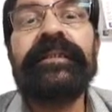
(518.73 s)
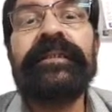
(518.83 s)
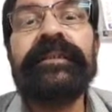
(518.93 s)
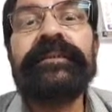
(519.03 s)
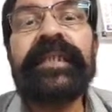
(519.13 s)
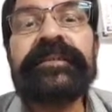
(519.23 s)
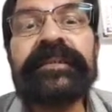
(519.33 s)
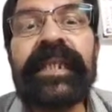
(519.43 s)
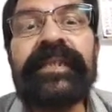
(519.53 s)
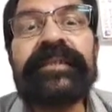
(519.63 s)

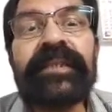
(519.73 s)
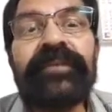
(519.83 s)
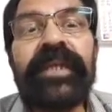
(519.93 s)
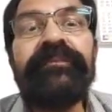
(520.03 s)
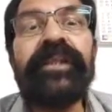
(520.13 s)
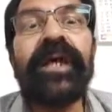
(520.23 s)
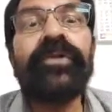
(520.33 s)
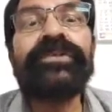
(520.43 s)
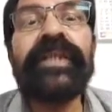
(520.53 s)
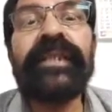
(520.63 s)
sustained survival
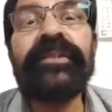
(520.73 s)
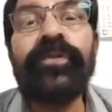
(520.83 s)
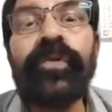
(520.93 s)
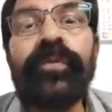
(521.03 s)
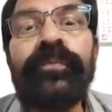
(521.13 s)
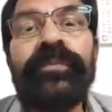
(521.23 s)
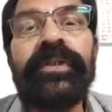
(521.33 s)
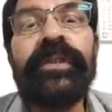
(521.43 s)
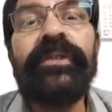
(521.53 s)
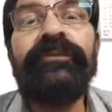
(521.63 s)
outside womb
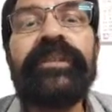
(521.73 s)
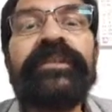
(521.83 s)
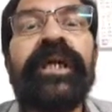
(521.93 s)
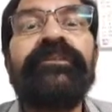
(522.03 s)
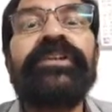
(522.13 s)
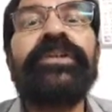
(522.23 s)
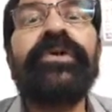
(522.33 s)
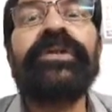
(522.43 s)
with or without